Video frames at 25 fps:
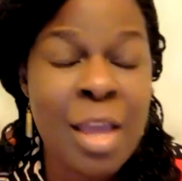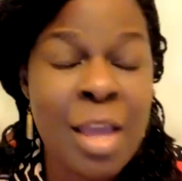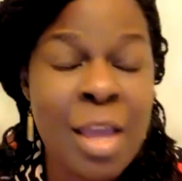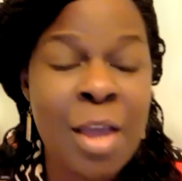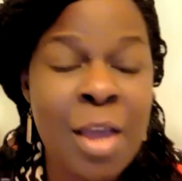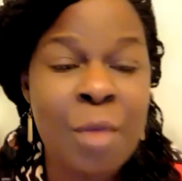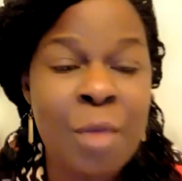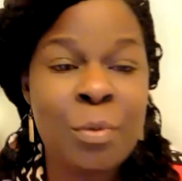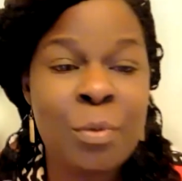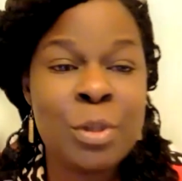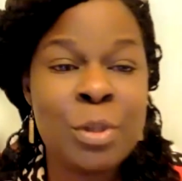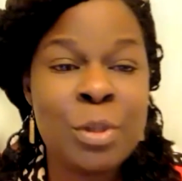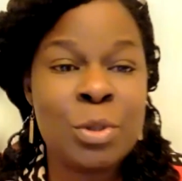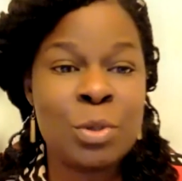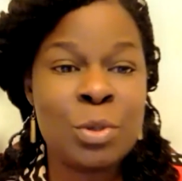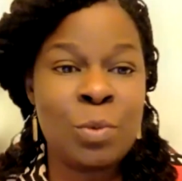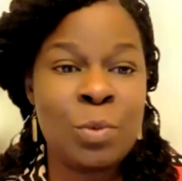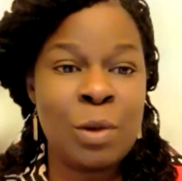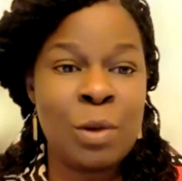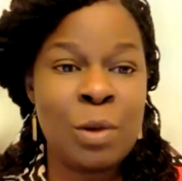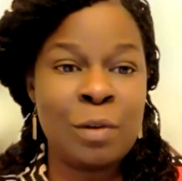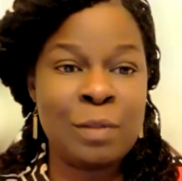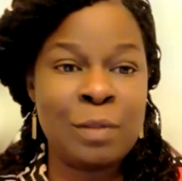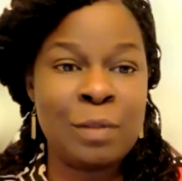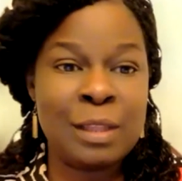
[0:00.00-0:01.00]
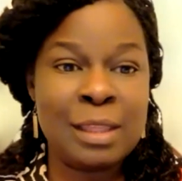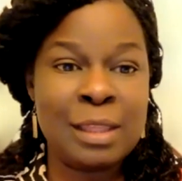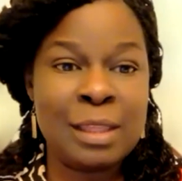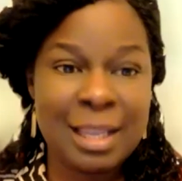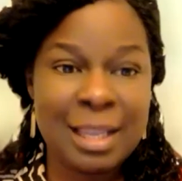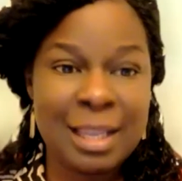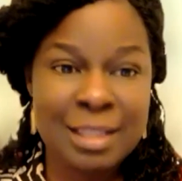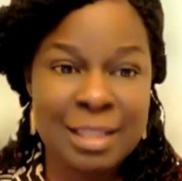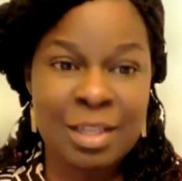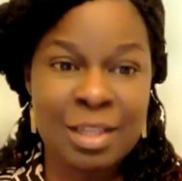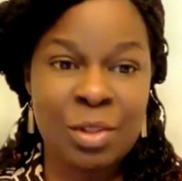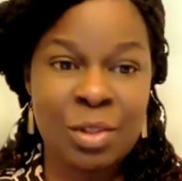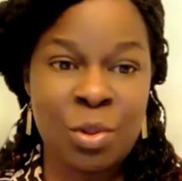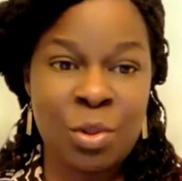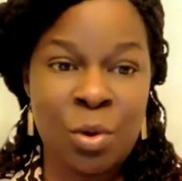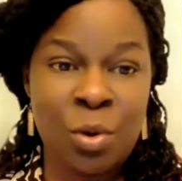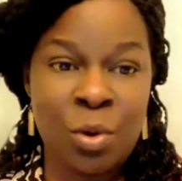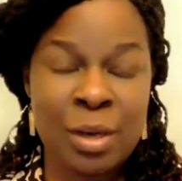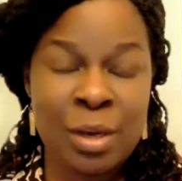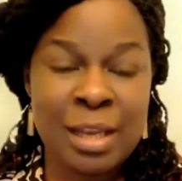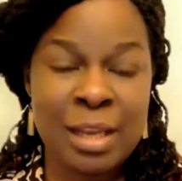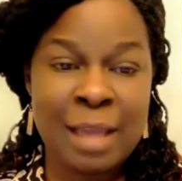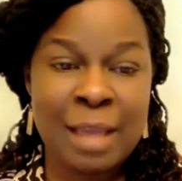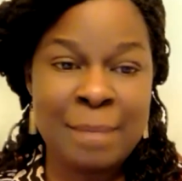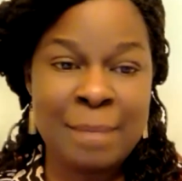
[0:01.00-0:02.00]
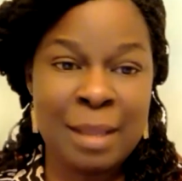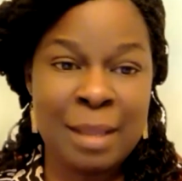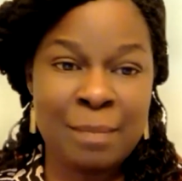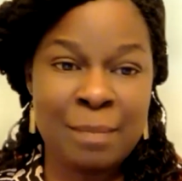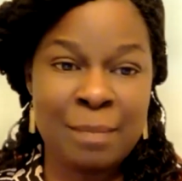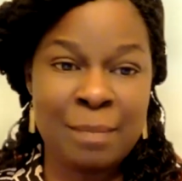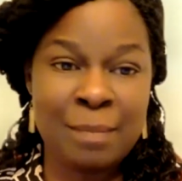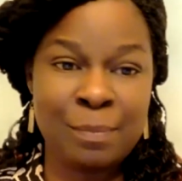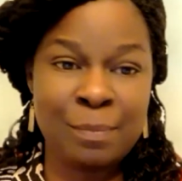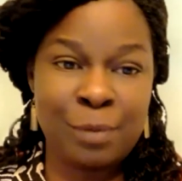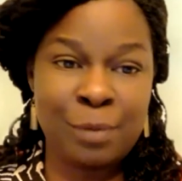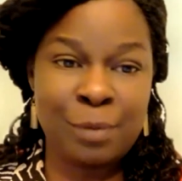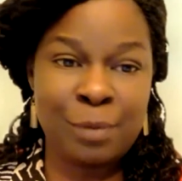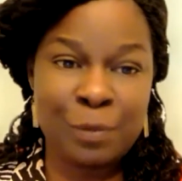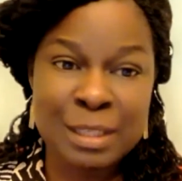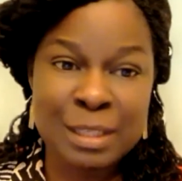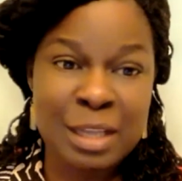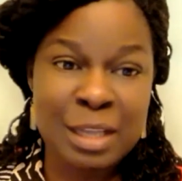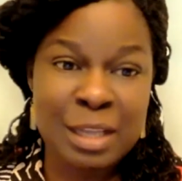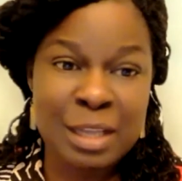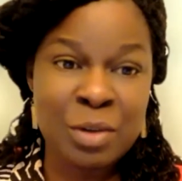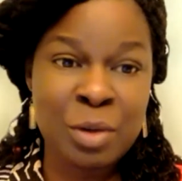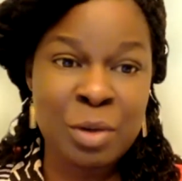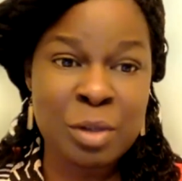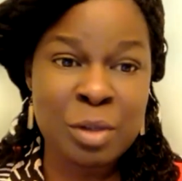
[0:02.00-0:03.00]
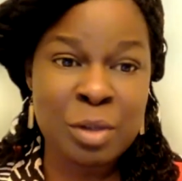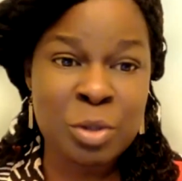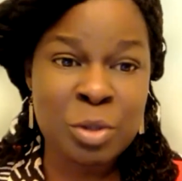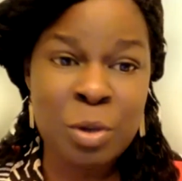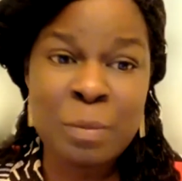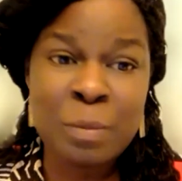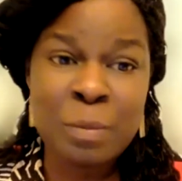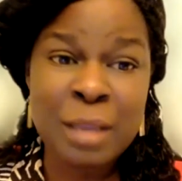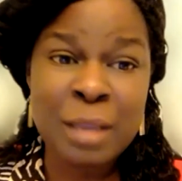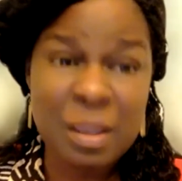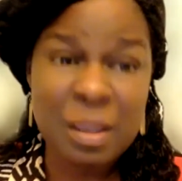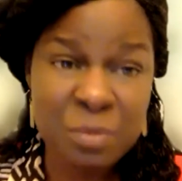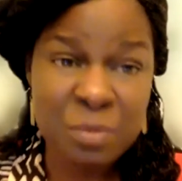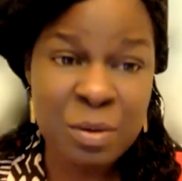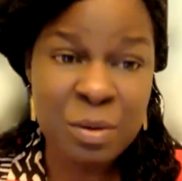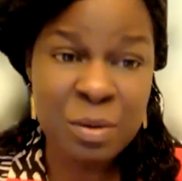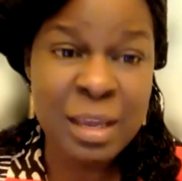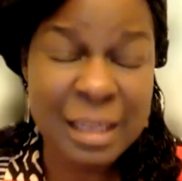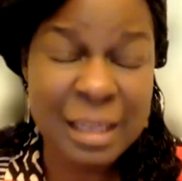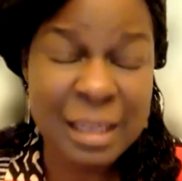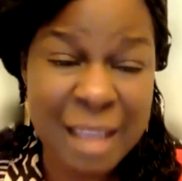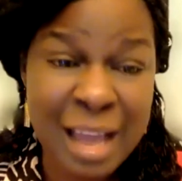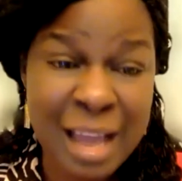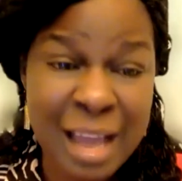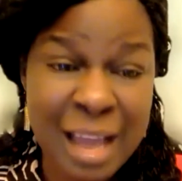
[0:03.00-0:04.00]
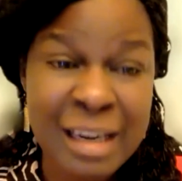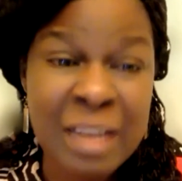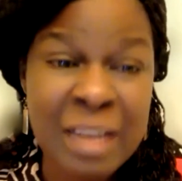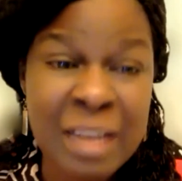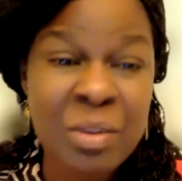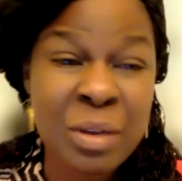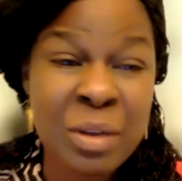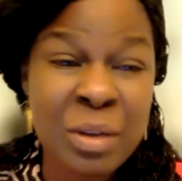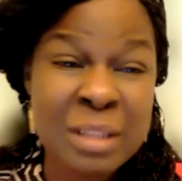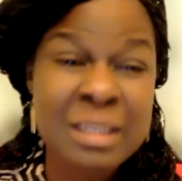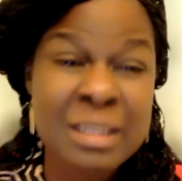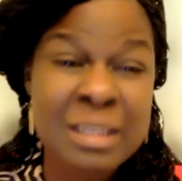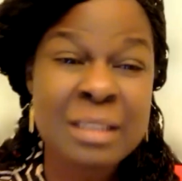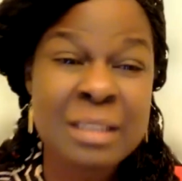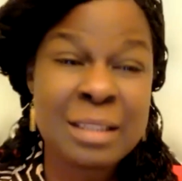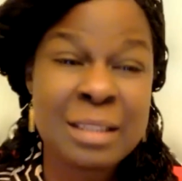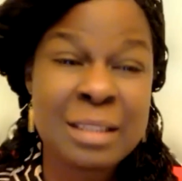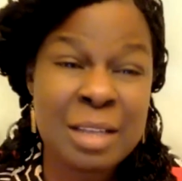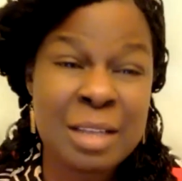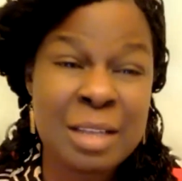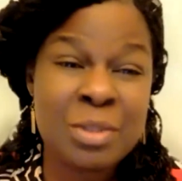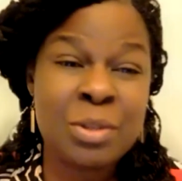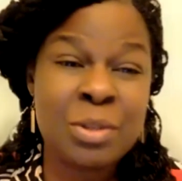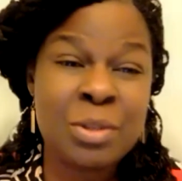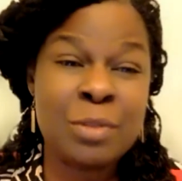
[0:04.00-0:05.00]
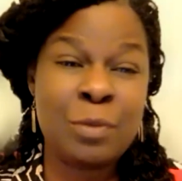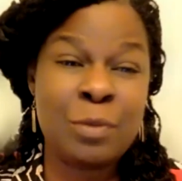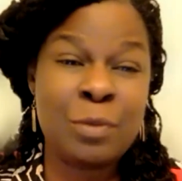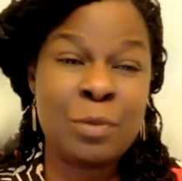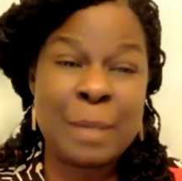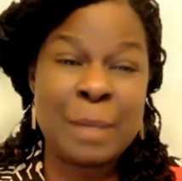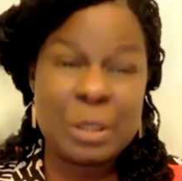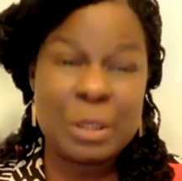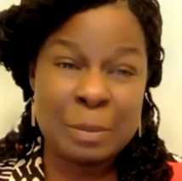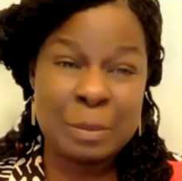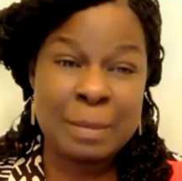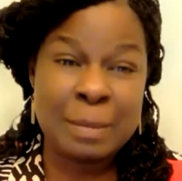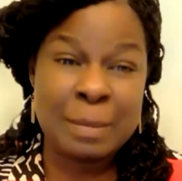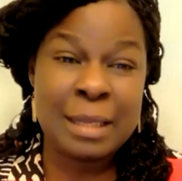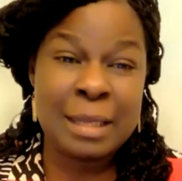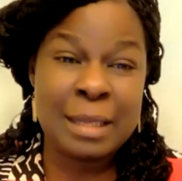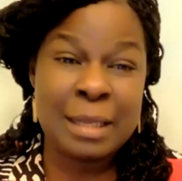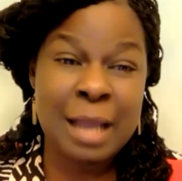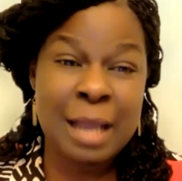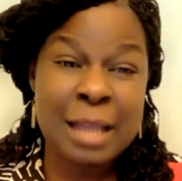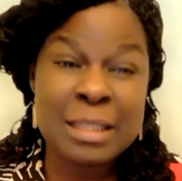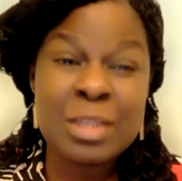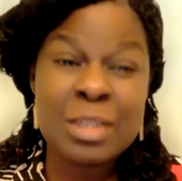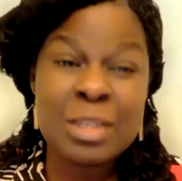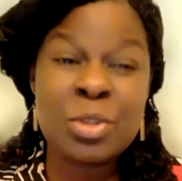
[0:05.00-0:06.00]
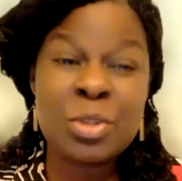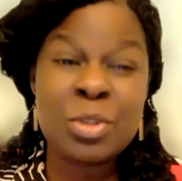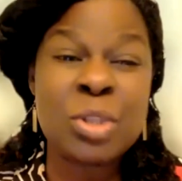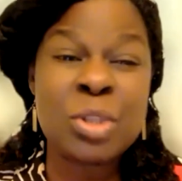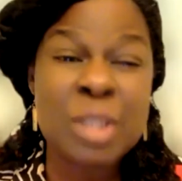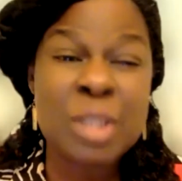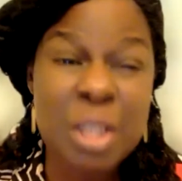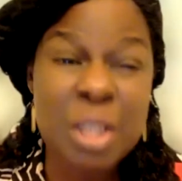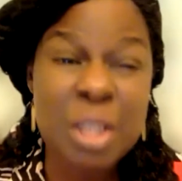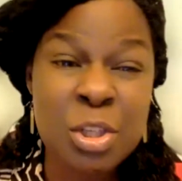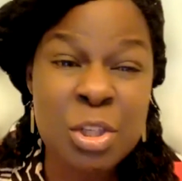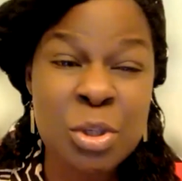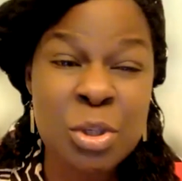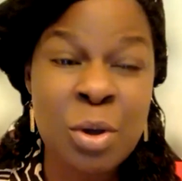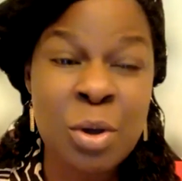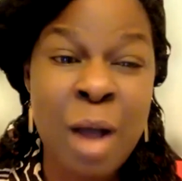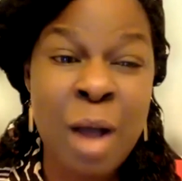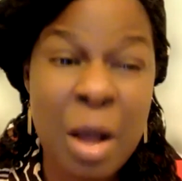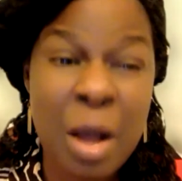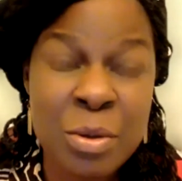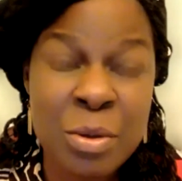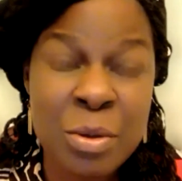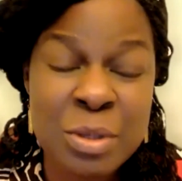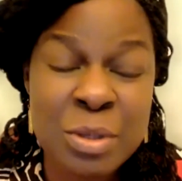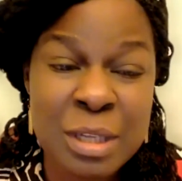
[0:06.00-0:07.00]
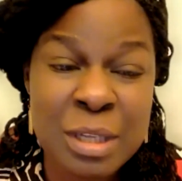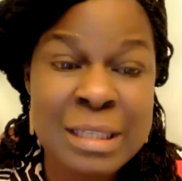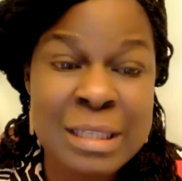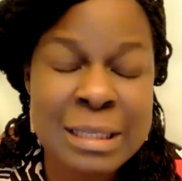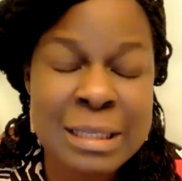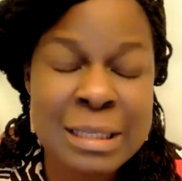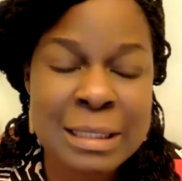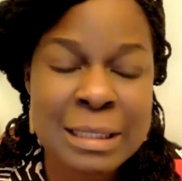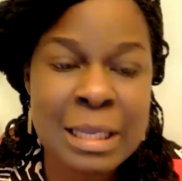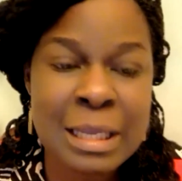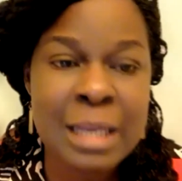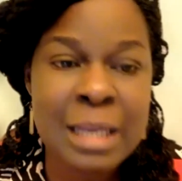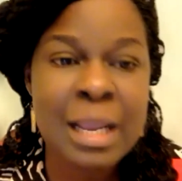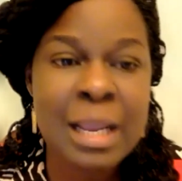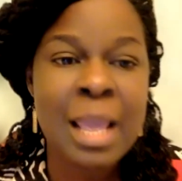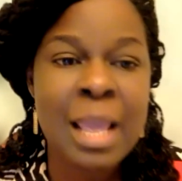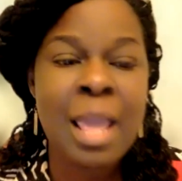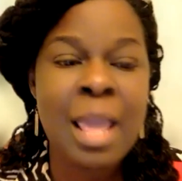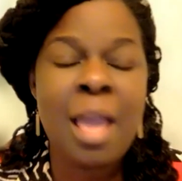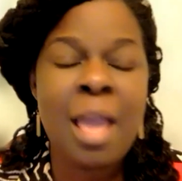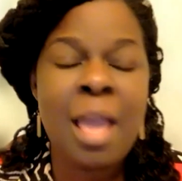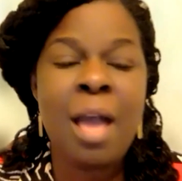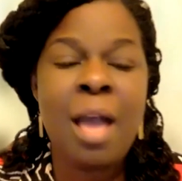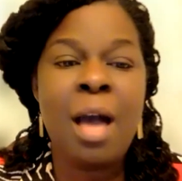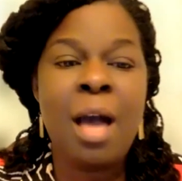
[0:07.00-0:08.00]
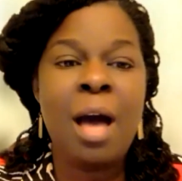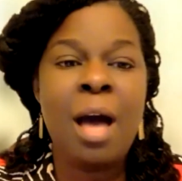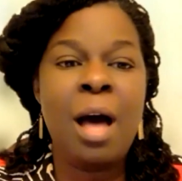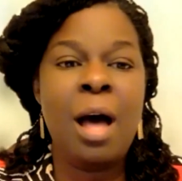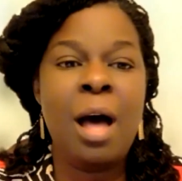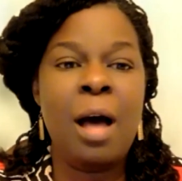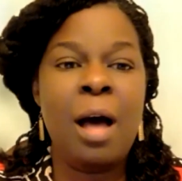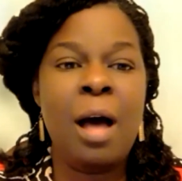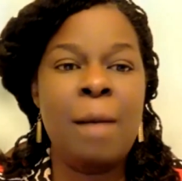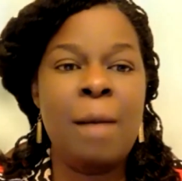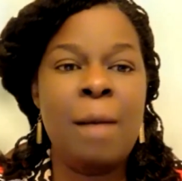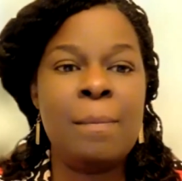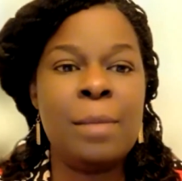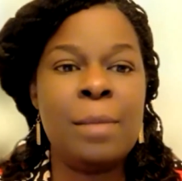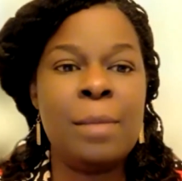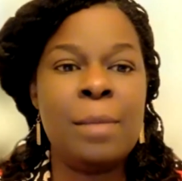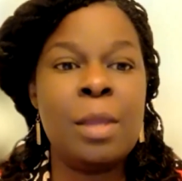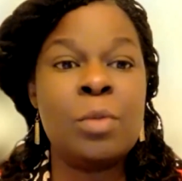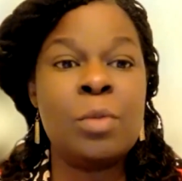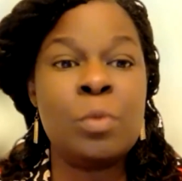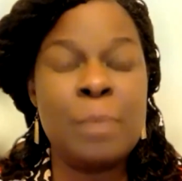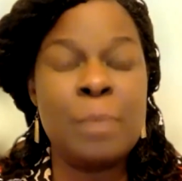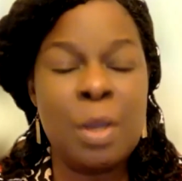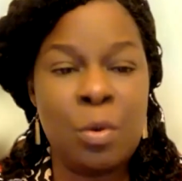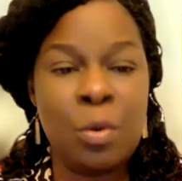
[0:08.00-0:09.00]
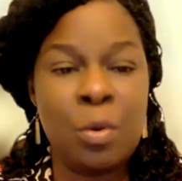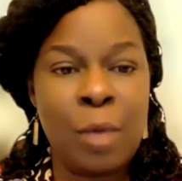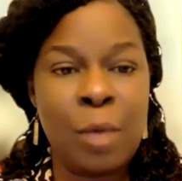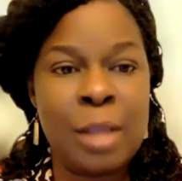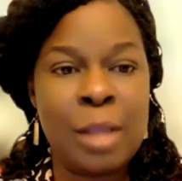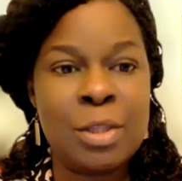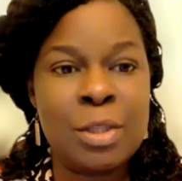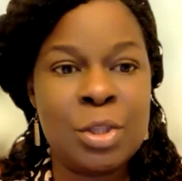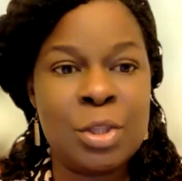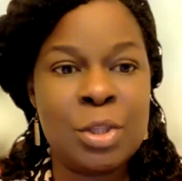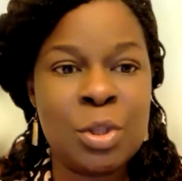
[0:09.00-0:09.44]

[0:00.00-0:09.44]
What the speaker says: which was one of the things the Lord, Prophet Sadua told me, if you can gather your intercessors for Pastor Bahati to teach you how to intercede, it would be great.